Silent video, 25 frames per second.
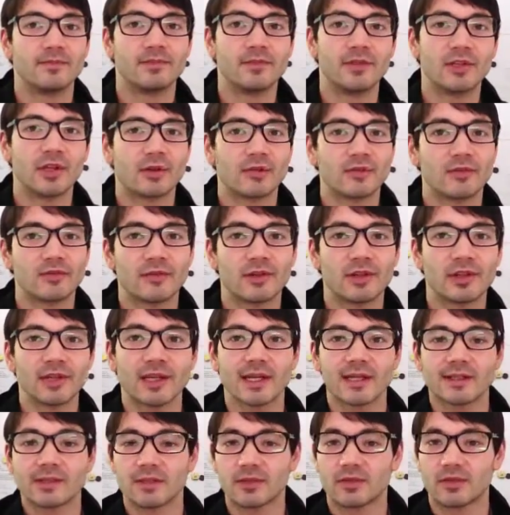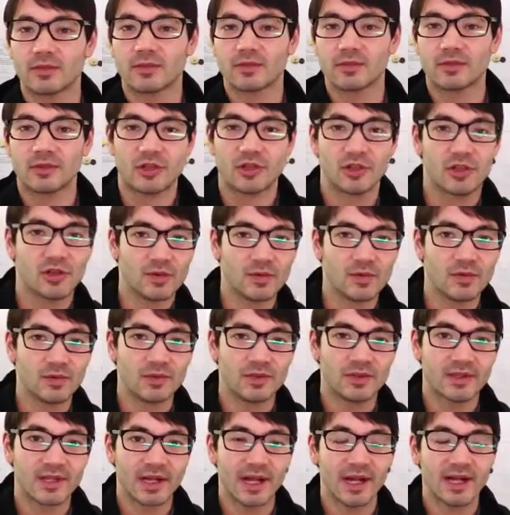You don't really get to
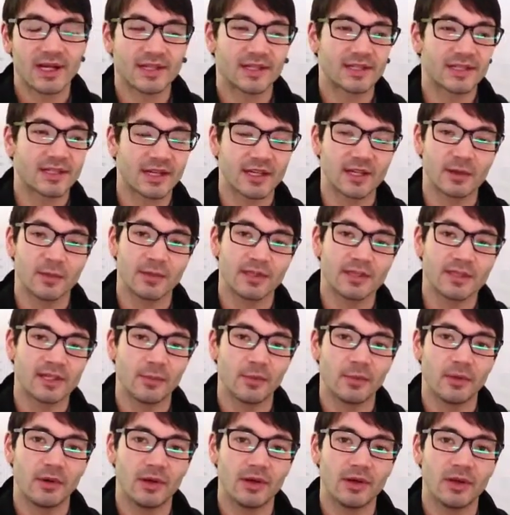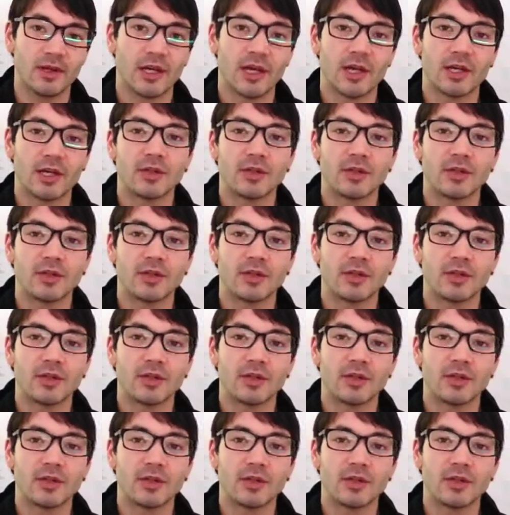choose. They kind of stick you with someone.